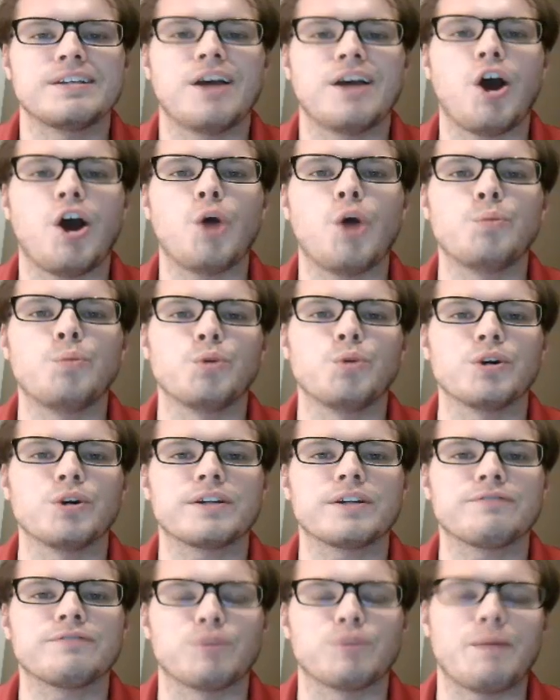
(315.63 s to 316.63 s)

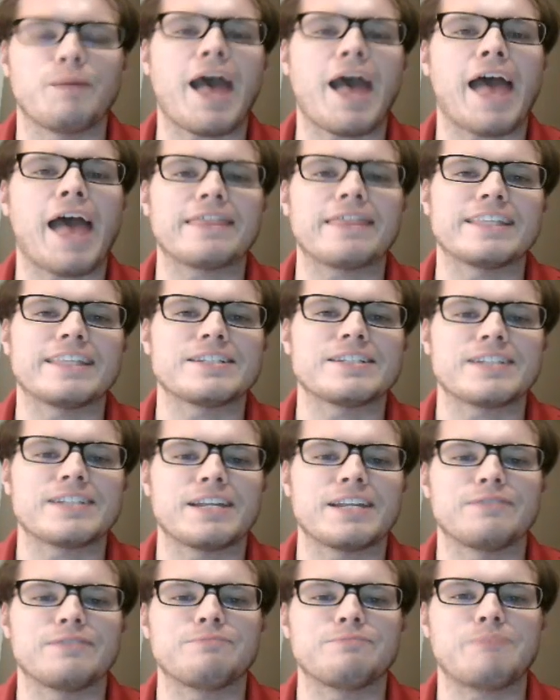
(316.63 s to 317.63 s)
homework for math
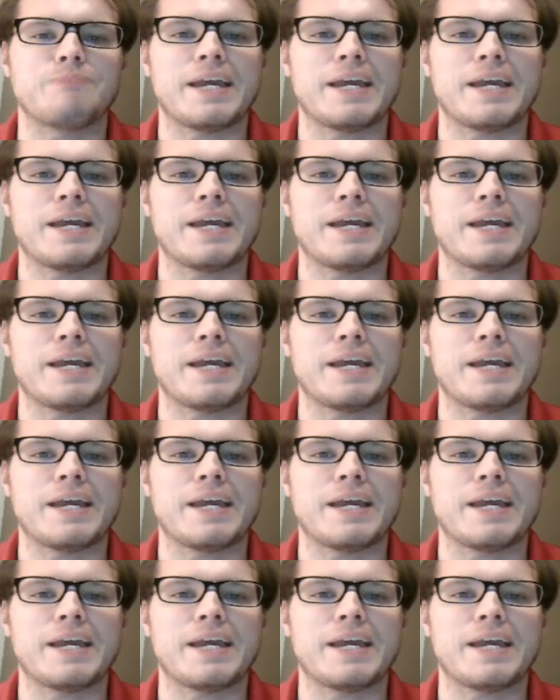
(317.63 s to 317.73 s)
instead of